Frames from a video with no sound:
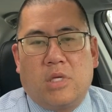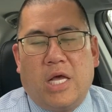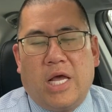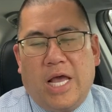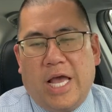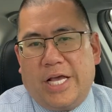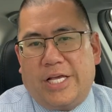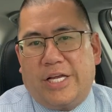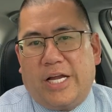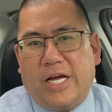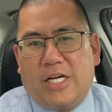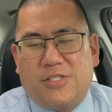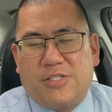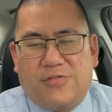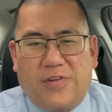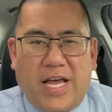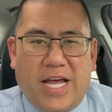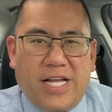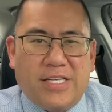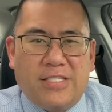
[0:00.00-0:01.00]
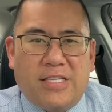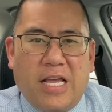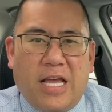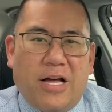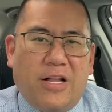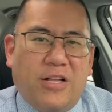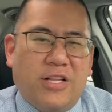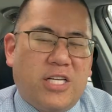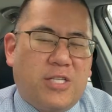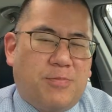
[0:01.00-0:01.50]
Hey Canucks fans,
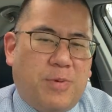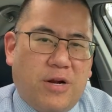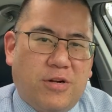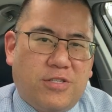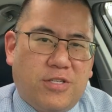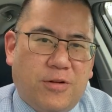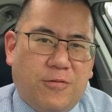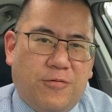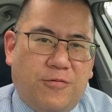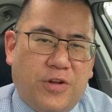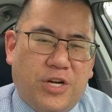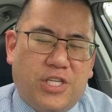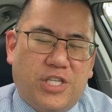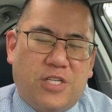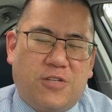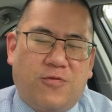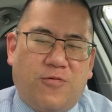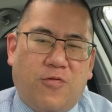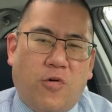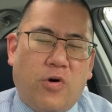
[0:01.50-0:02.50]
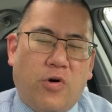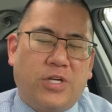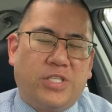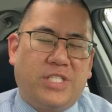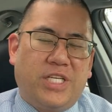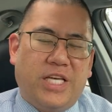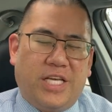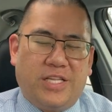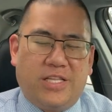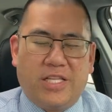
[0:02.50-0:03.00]
Elias Pettersson finishes
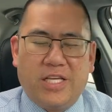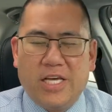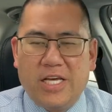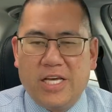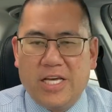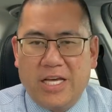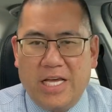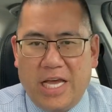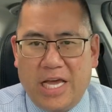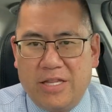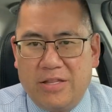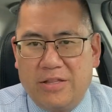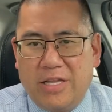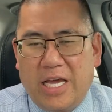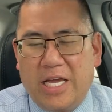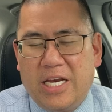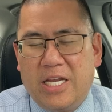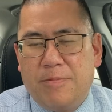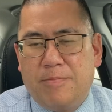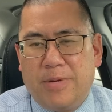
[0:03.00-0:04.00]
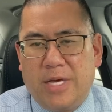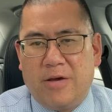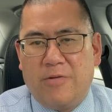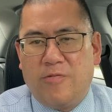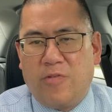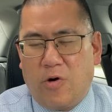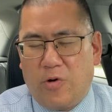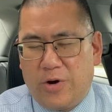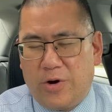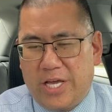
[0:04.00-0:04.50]
14th in Lady Byng
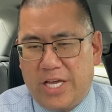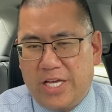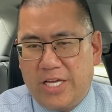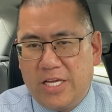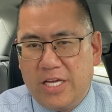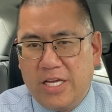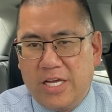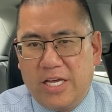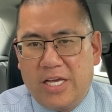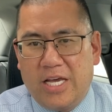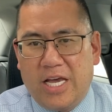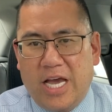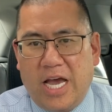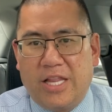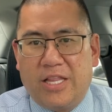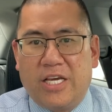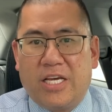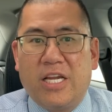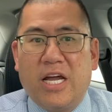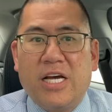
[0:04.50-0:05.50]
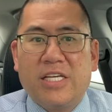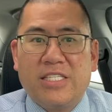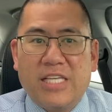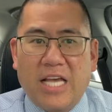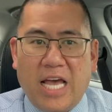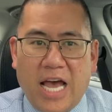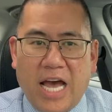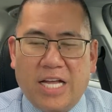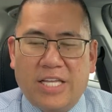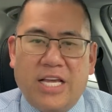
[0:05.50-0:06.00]
voting, and the Canucks
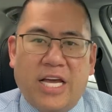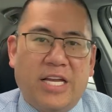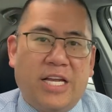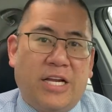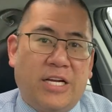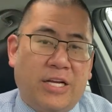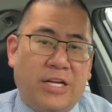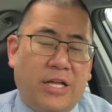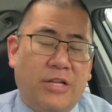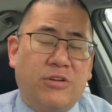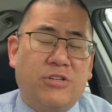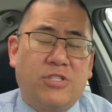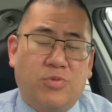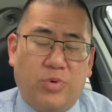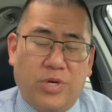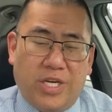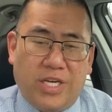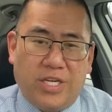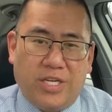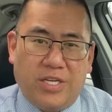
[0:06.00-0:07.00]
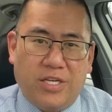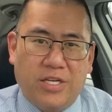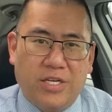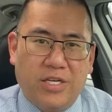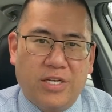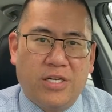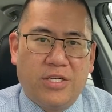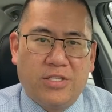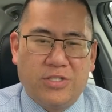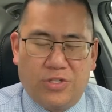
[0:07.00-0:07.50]
add yet another Swede
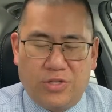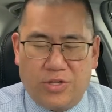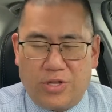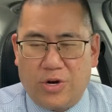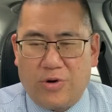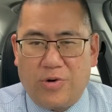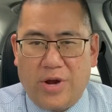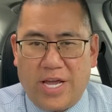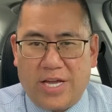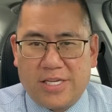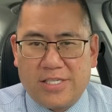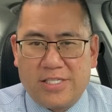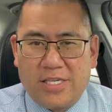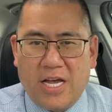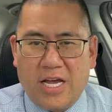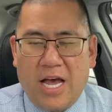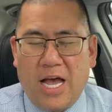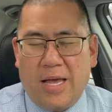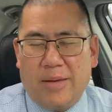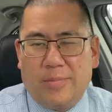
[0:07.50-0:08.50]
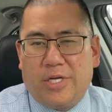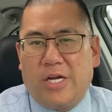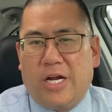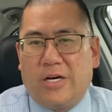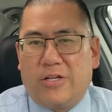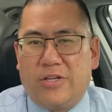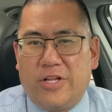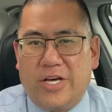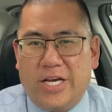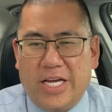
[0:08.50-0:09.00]
to their ranks. I'm
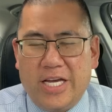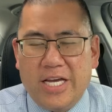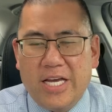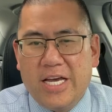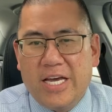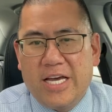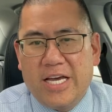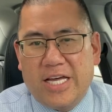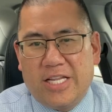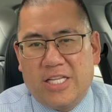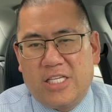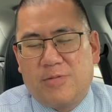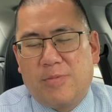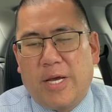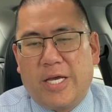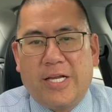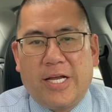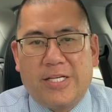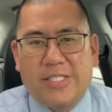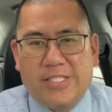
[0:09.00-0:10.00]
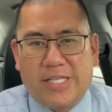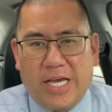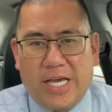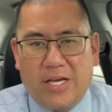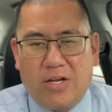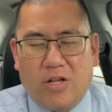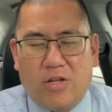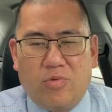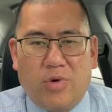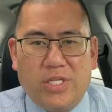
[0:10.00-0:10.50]
Canuck Clay, and this is my Canucks
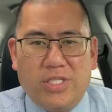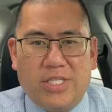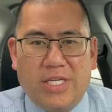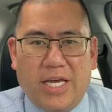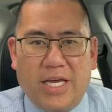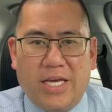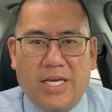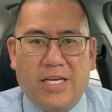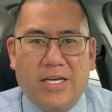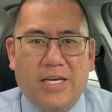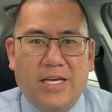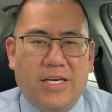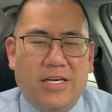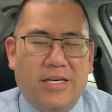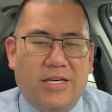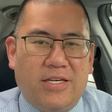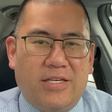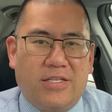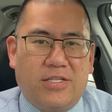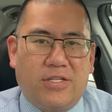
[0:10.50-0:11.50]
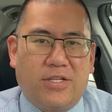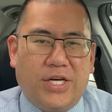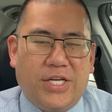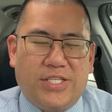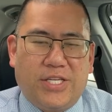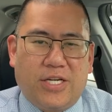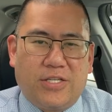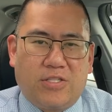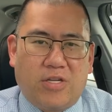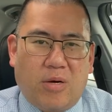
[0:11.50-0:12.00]
take all in one take. It's Clay's
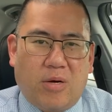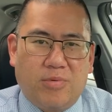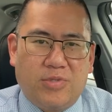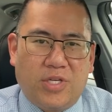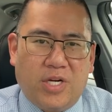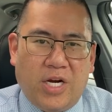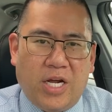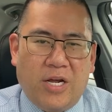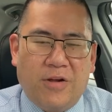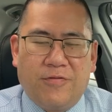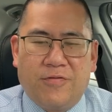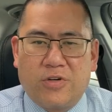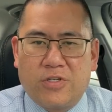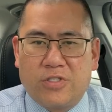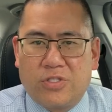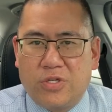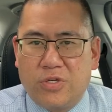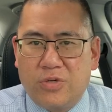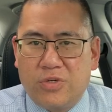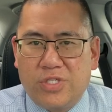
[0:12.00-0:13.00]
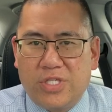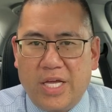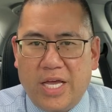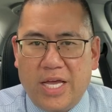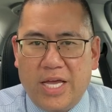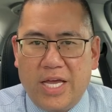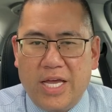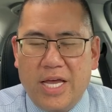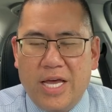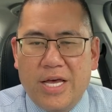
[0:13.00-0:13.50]
Canucks commentary for
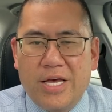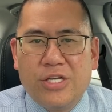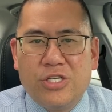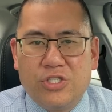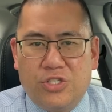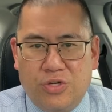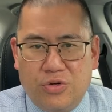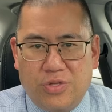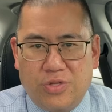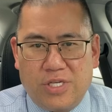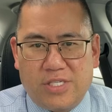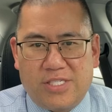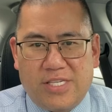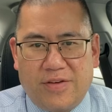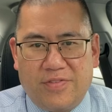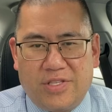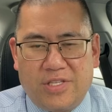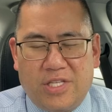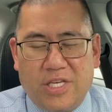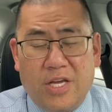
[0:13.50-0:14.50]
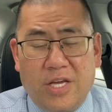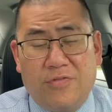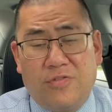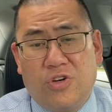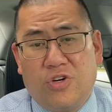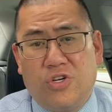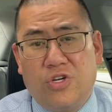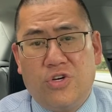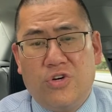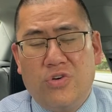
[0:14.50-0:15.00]
Tuesday, June the 7th. If
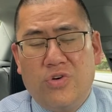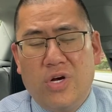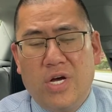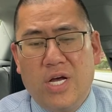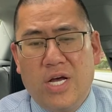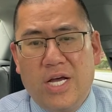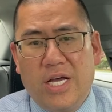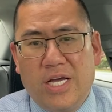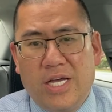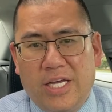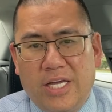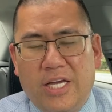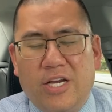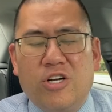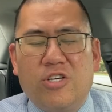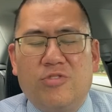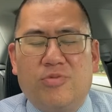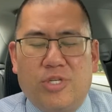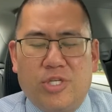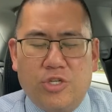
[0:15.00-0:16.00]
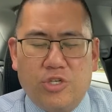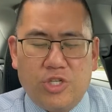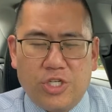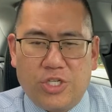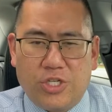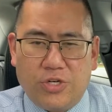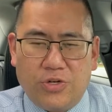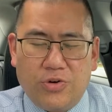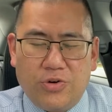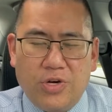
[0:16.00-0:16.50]
you're new, here's what you should
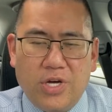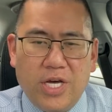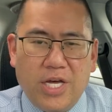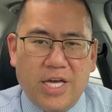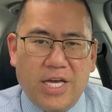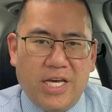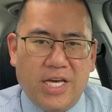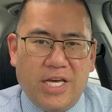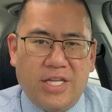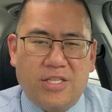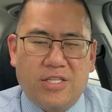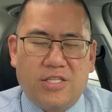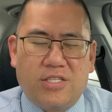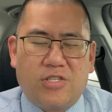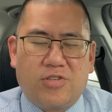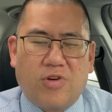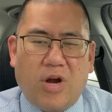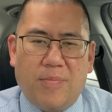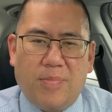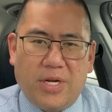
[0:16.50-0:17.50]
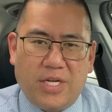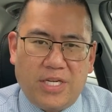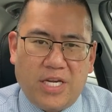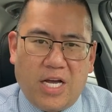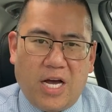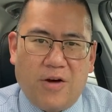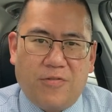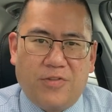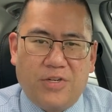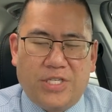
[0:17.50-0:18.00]
do. Hit the subscribe button
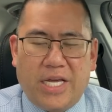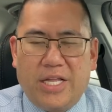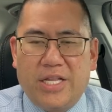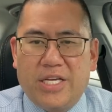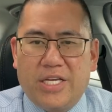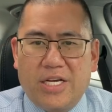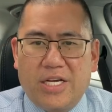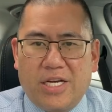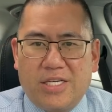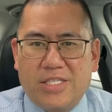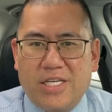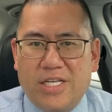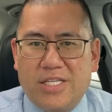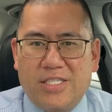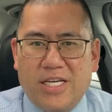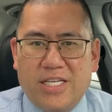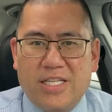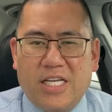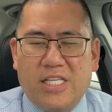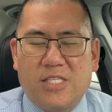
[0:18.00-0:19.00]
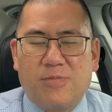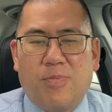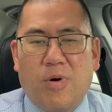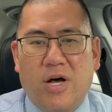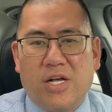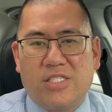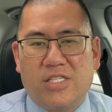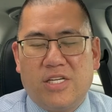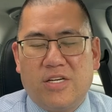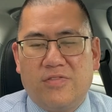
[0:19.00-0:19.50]
now for daily Canucks insight that's
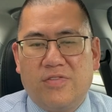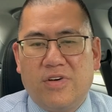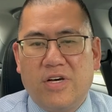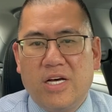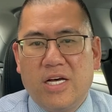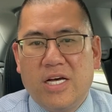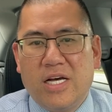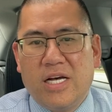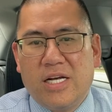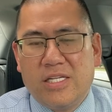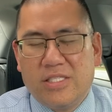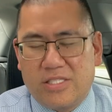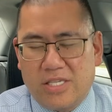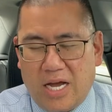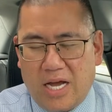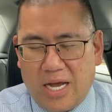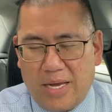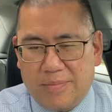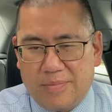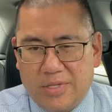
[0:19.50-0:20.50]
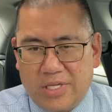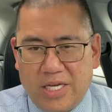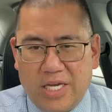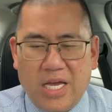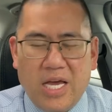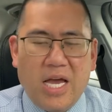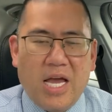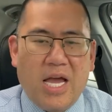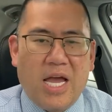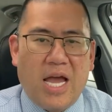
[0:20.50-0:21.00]
positive,
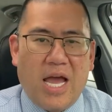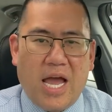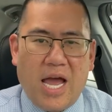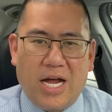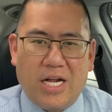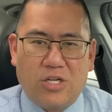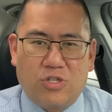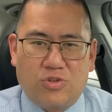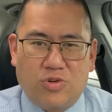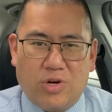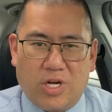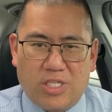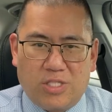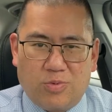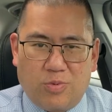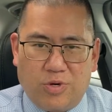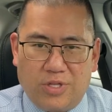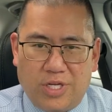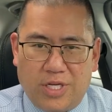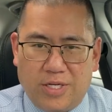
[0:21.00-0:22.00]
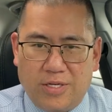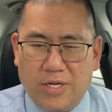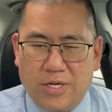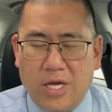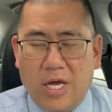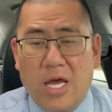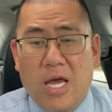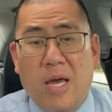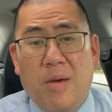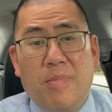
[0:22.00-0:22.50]
timely, and trustworthy.
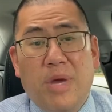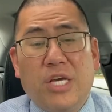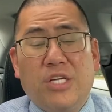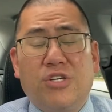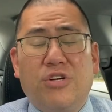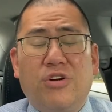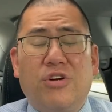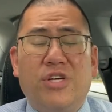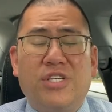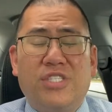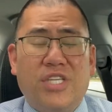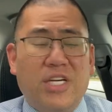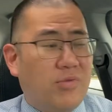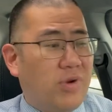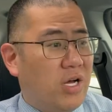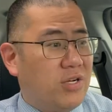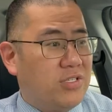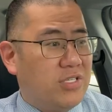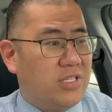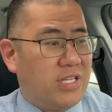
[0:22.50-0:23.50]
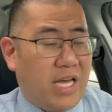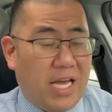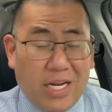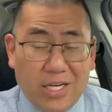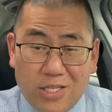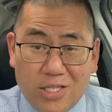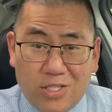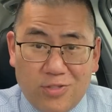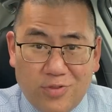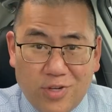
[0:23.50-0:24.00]
Make sure you stick around to the end
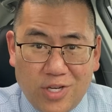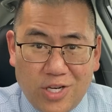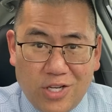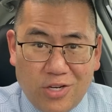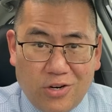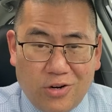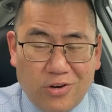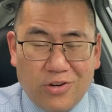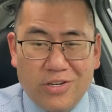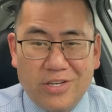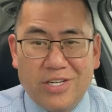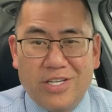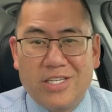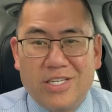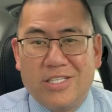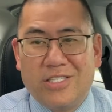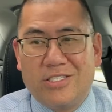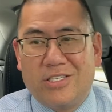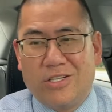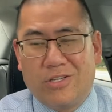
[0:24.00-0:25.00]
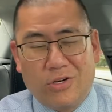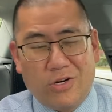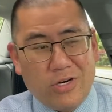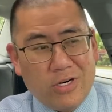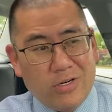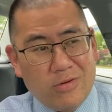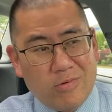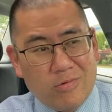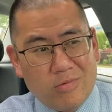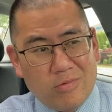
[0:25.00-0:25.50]
of this video to
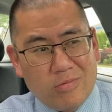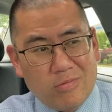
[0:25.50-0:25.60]
learn